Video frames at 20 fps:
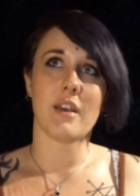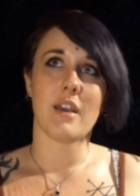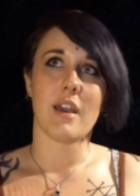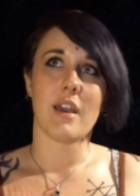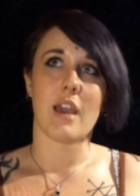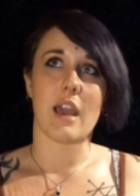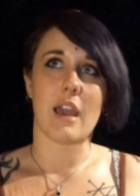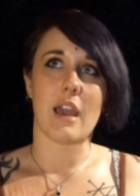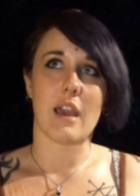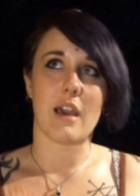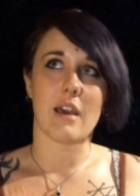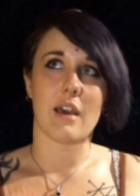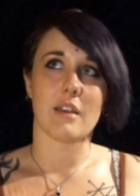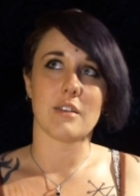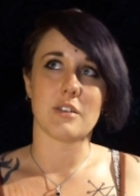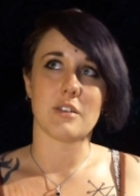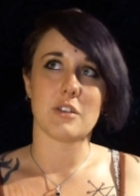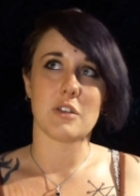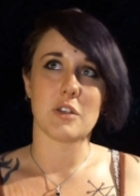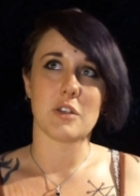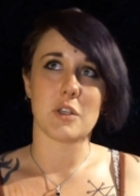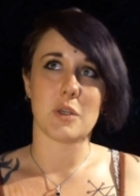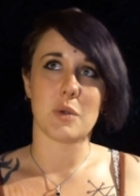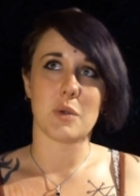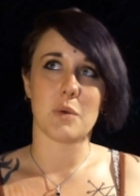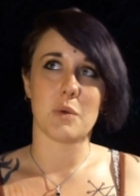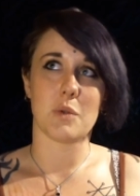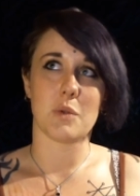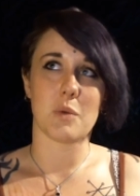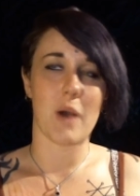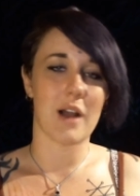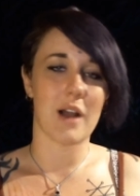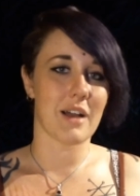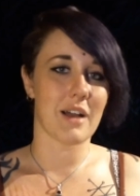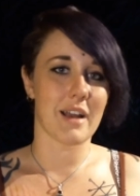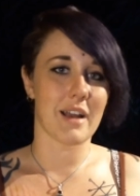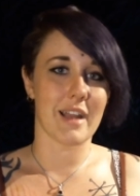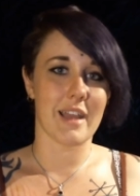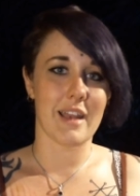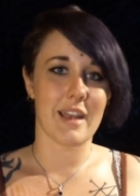and you dwell
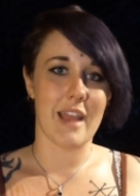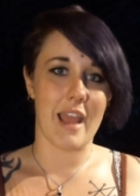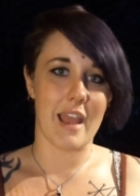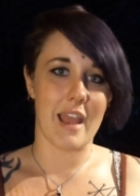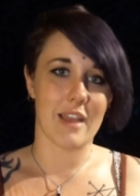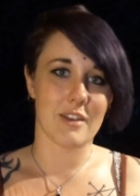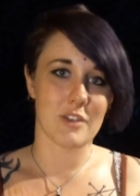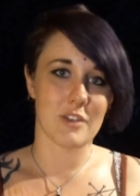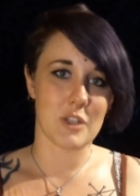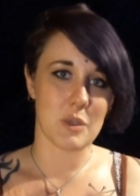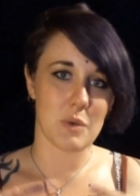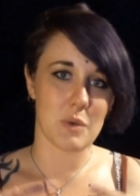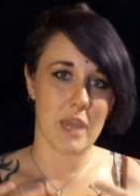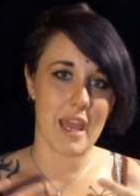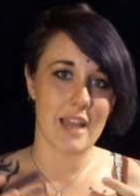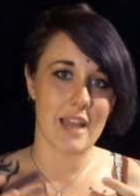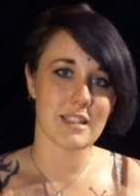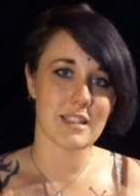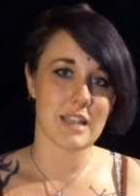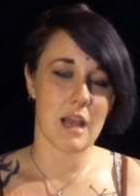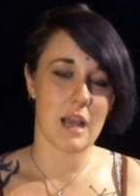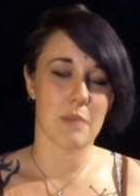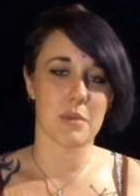on it and you can't stop